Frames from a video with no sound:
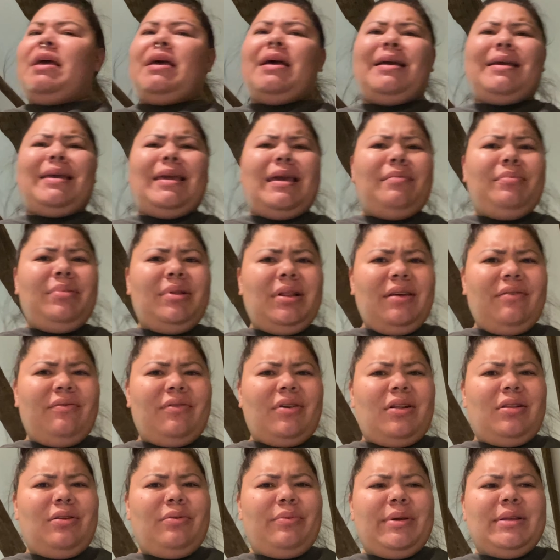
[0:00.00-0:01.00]
Can't believe
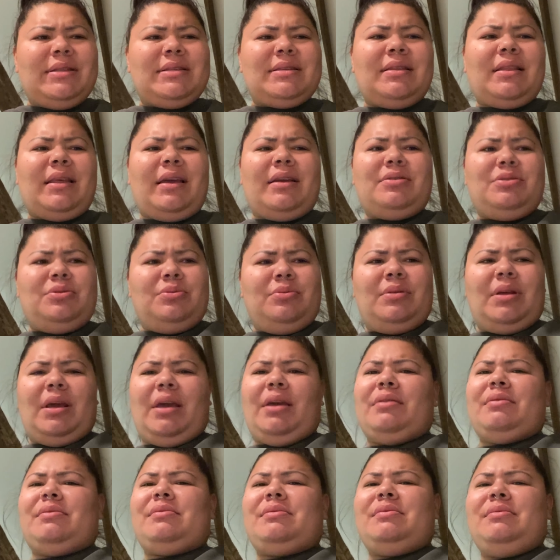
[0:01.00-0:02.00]
Halloween's in like two
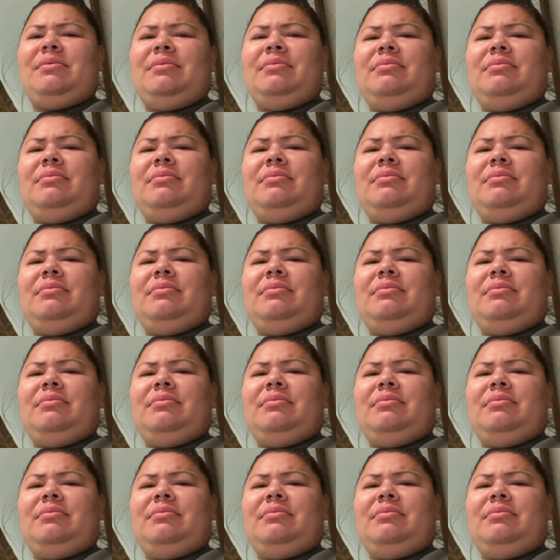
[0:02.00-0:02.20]
days.